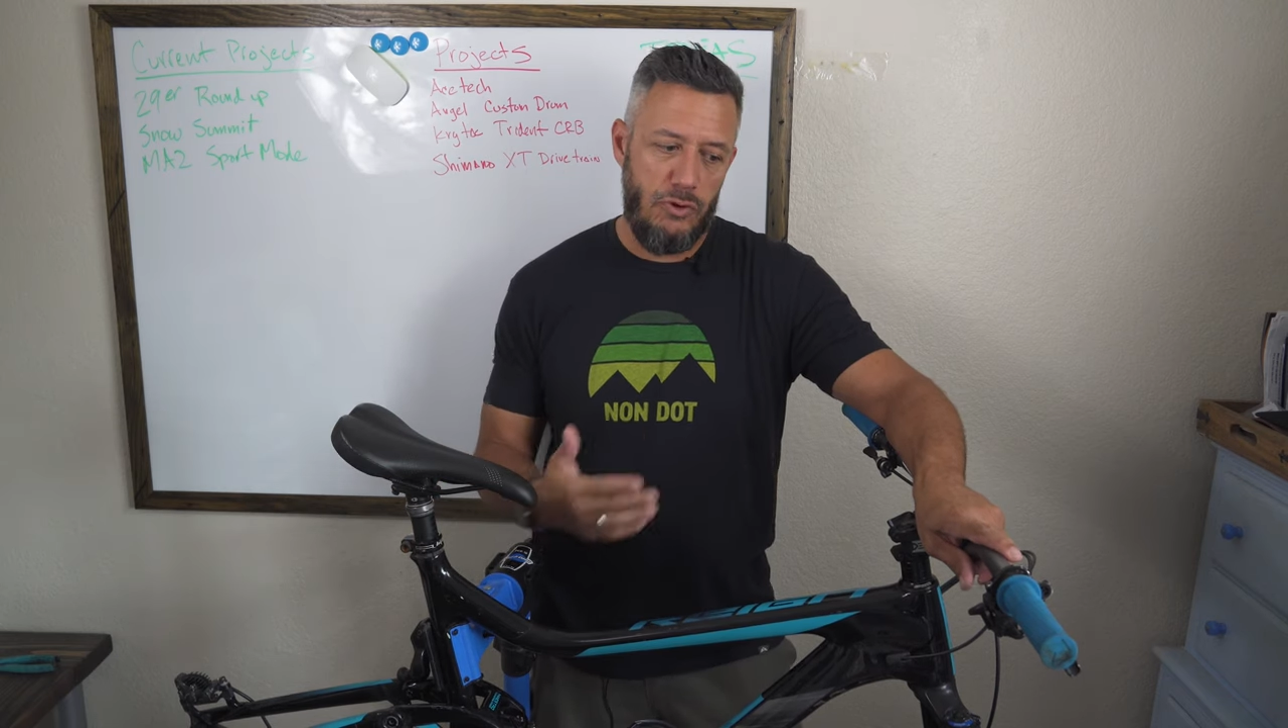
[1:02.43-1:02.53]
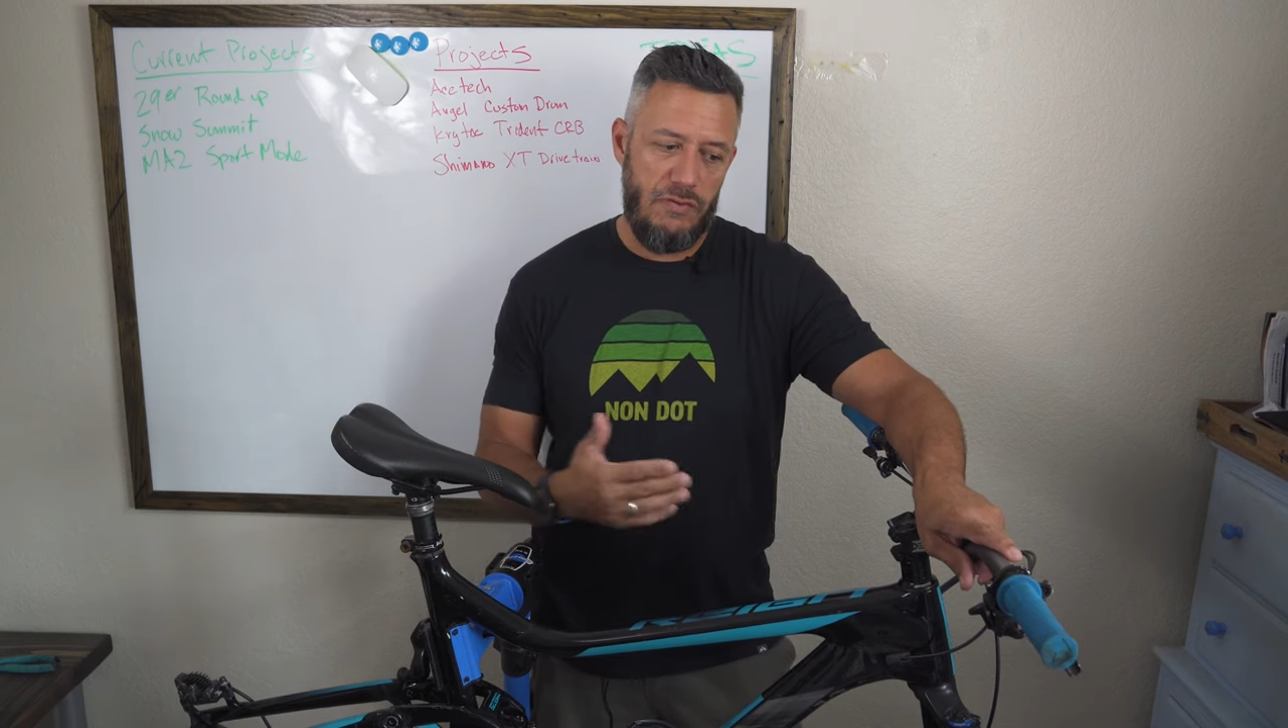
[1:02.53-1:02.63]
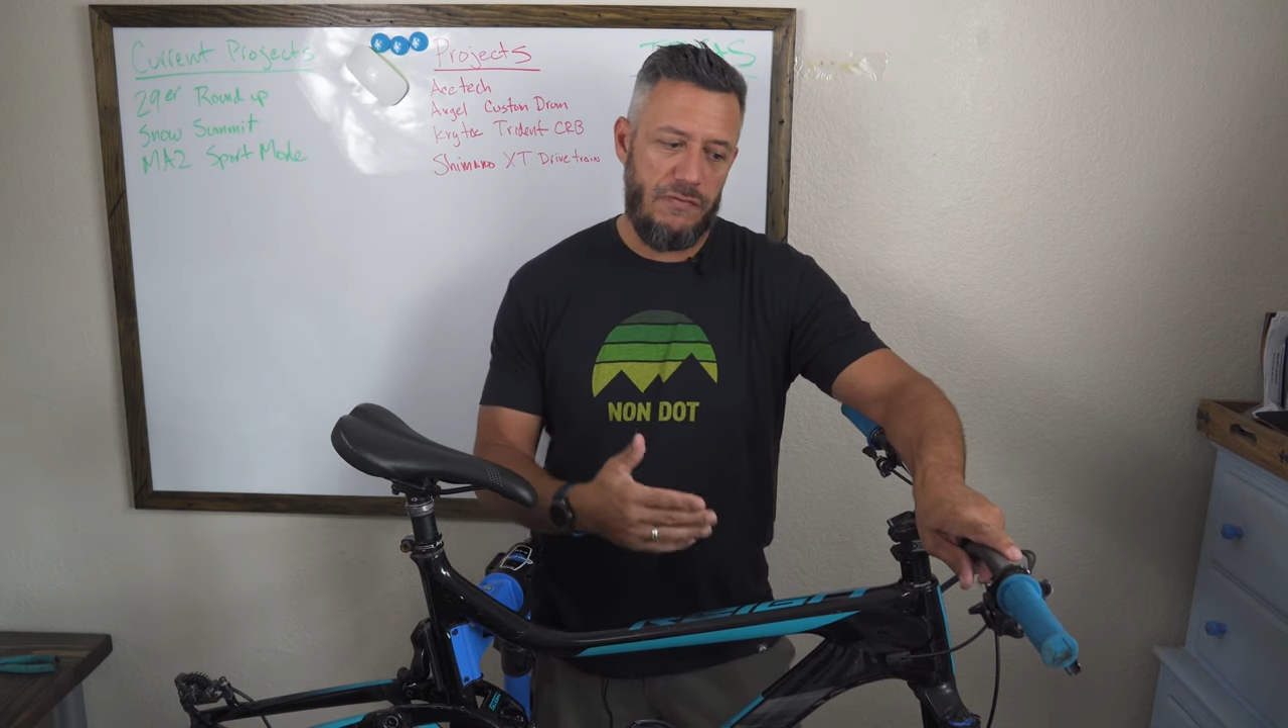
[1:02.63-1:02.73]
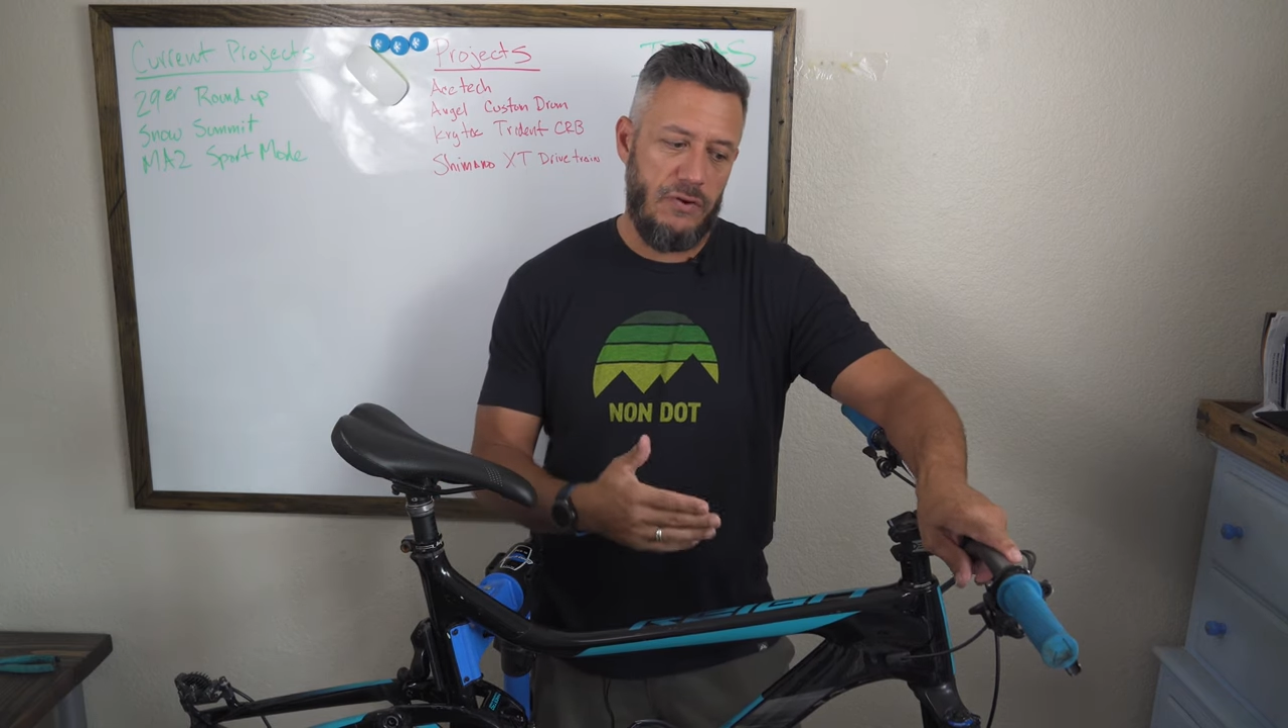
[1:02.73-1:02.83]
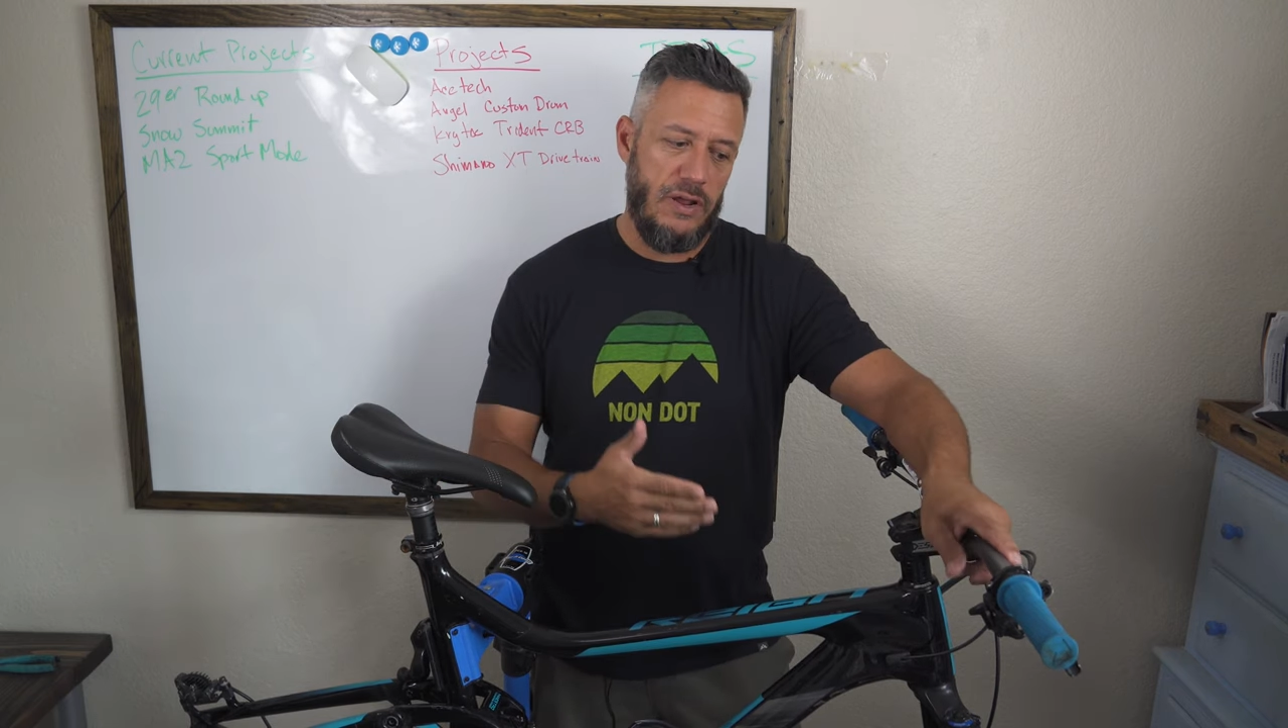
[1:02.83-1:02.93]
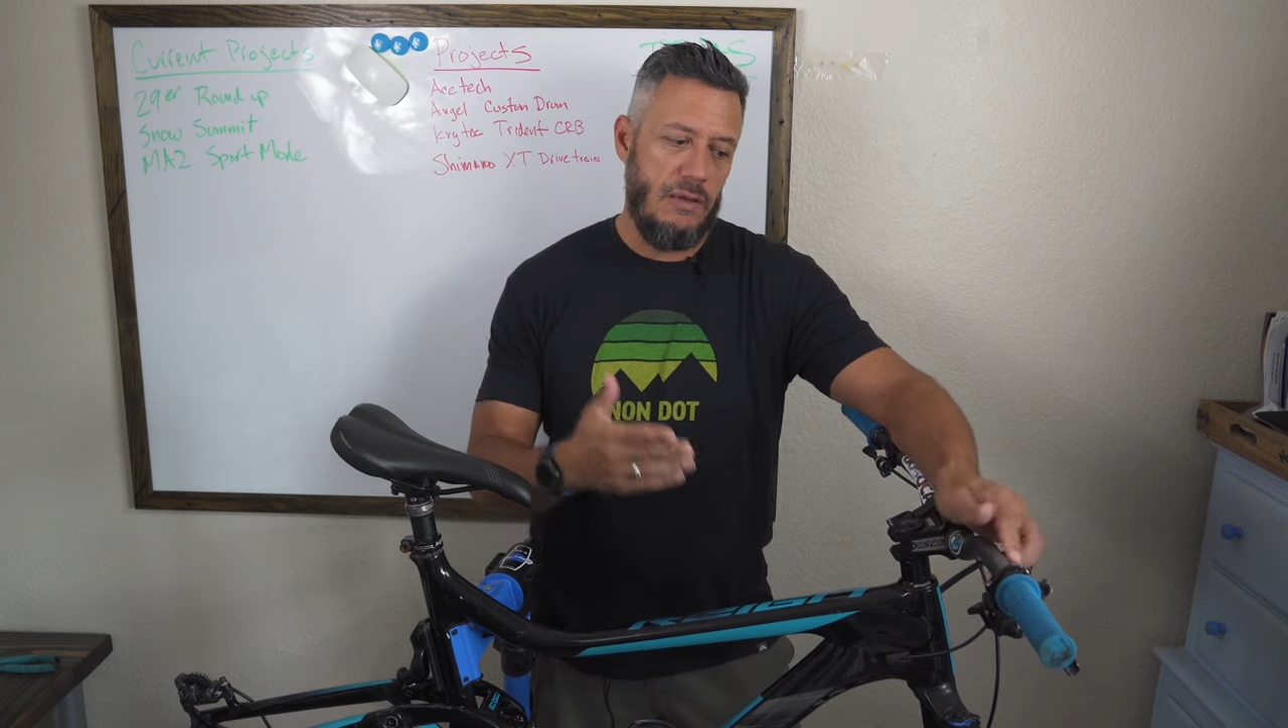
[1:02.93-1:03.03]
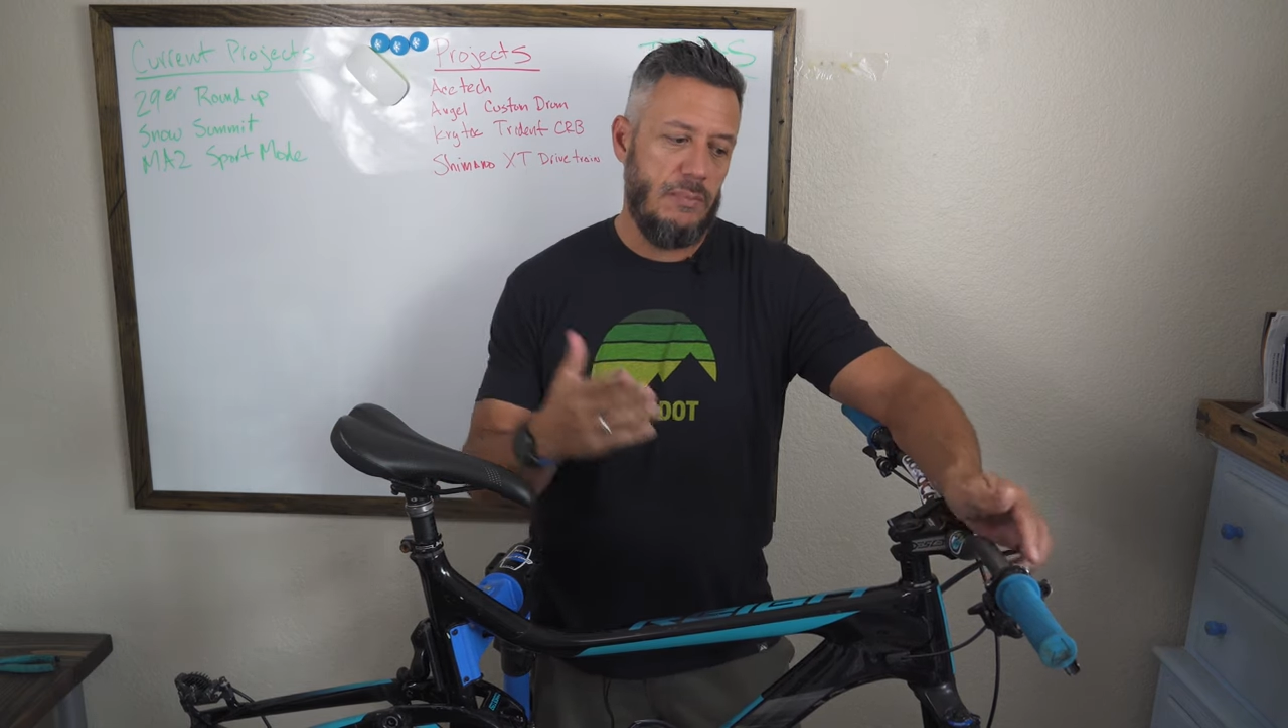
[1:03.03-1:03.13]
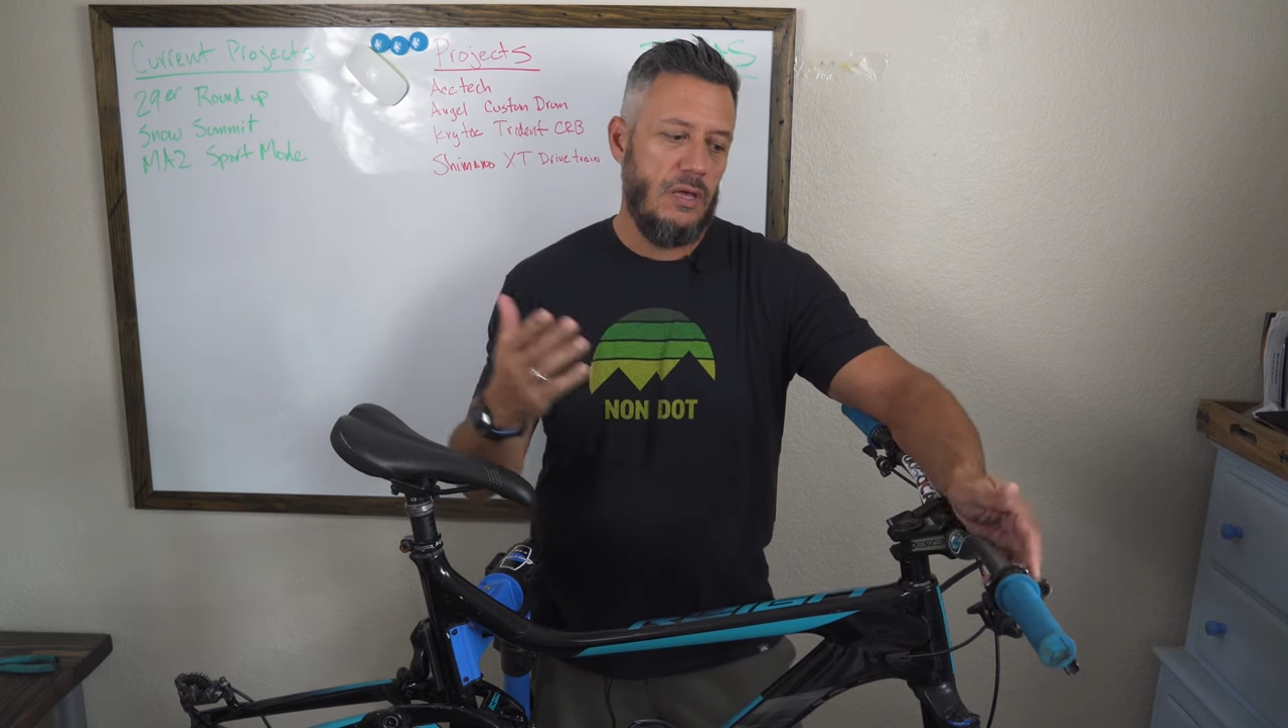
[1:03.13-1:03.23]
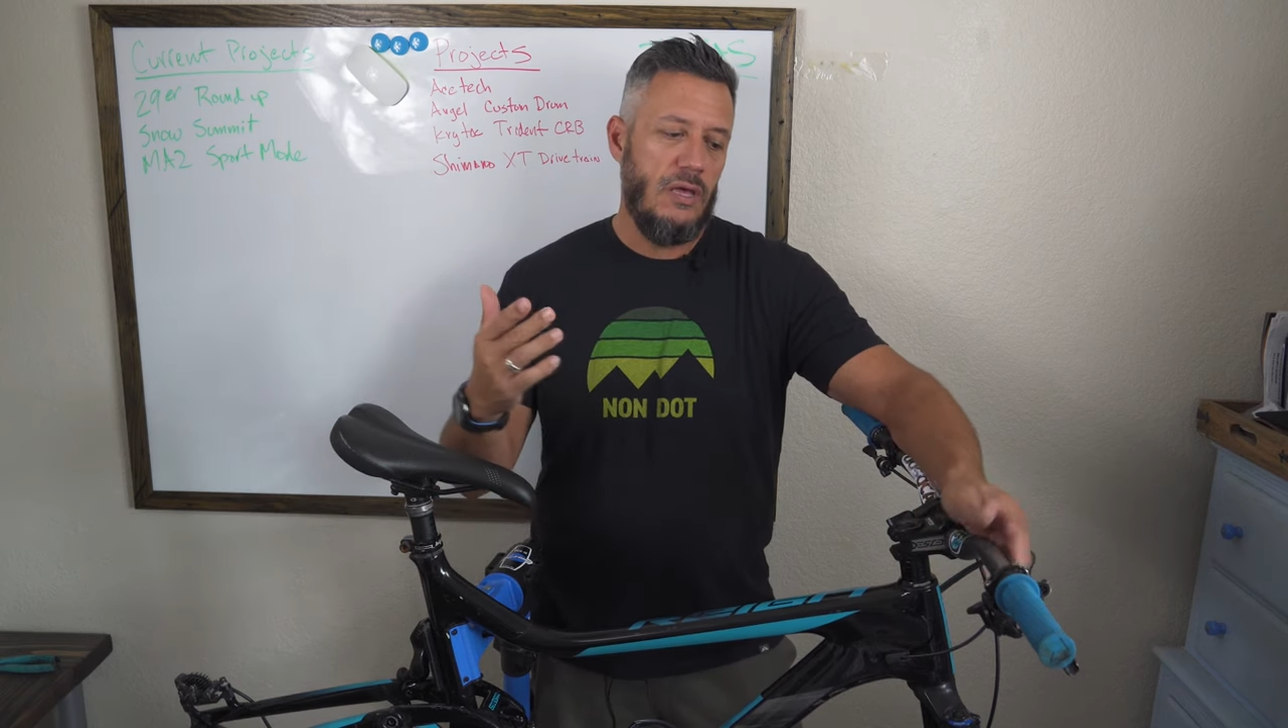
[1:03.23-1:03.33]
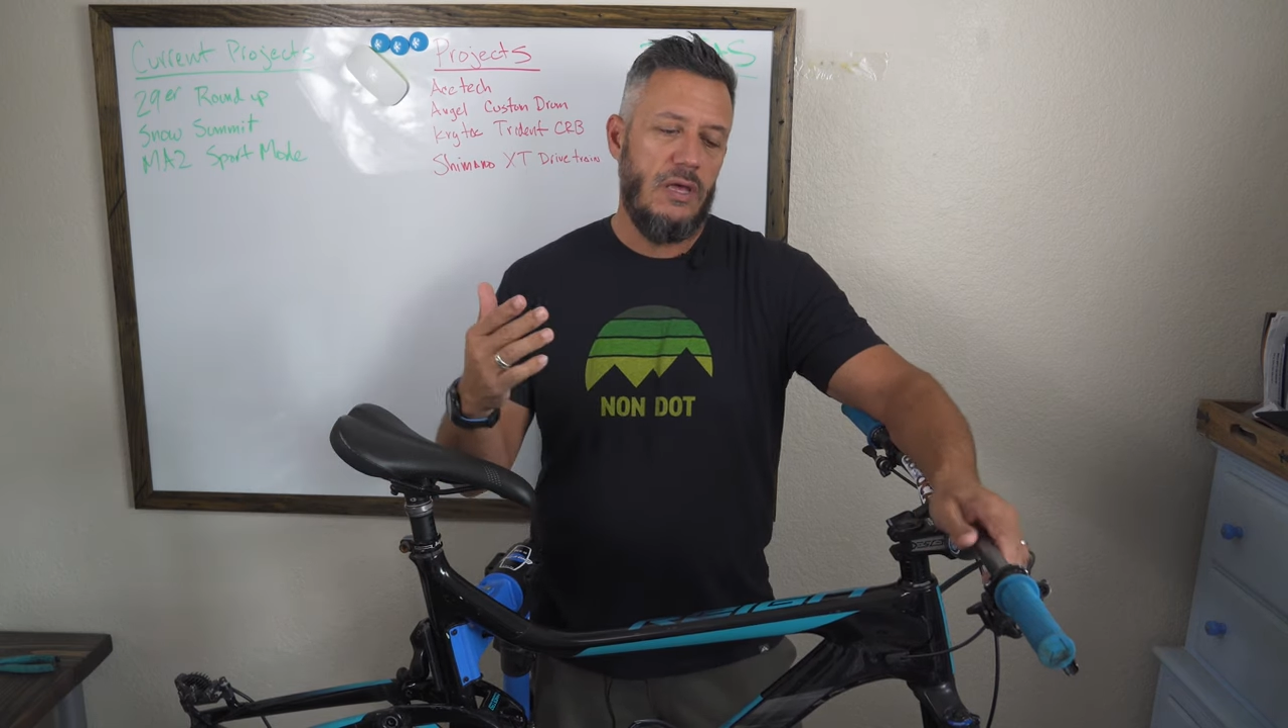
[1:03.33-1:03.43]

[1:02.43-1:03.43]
your frame.